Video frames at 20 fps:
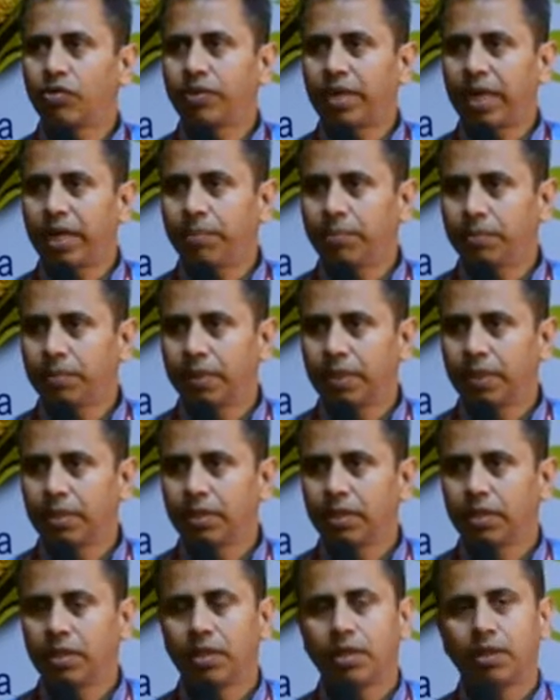of time
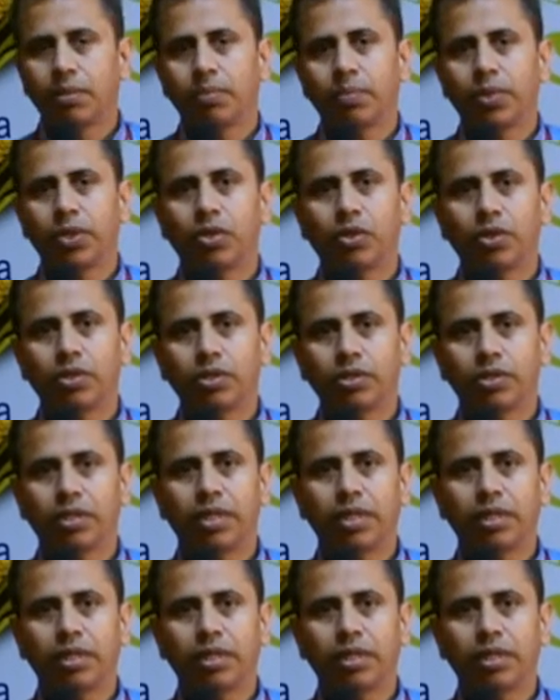because